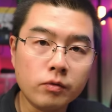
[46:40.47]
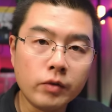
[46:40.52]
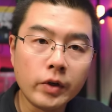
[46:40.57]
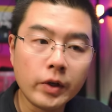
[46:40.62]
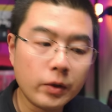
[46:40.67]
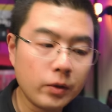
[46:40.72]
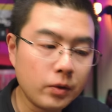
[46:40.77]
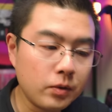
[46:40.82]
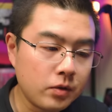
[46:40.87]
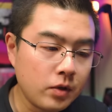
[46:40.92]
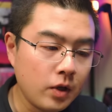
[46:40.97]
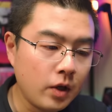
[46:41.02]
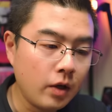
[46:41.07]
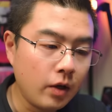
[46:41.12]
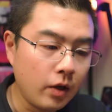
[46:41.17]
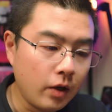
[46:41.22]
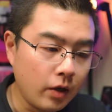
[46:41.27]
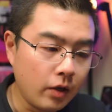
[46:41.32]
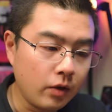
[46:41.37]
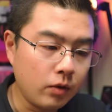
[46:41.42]
videos
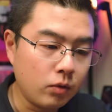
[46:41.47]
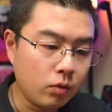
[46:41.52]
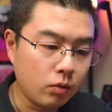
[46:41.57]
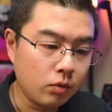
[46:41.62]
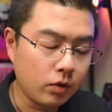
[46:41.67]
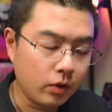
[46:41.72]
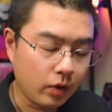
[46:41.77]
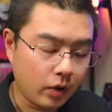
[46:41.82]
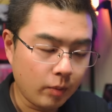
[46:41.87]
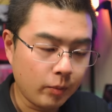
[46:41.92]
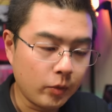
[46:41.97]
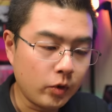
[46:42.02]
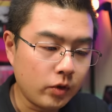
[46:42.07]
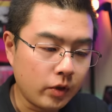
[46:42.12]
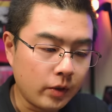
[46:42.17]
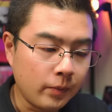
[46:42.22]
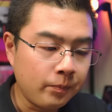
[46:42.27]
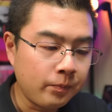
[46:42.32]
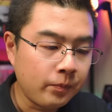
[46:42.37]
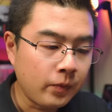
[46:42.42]
into the
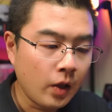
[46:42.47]
community.